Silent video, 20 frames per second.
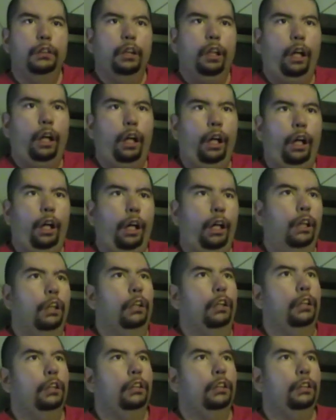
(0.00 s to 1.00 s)

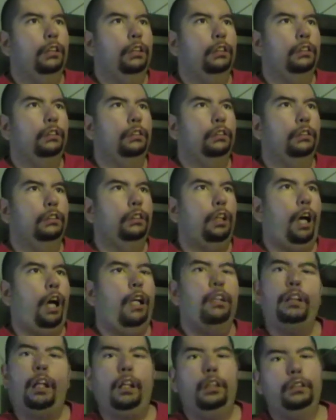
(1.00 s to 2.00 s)
thought
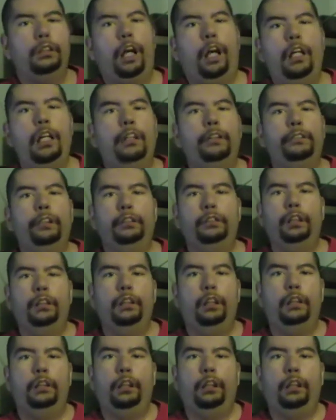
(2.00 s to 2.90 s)
everyone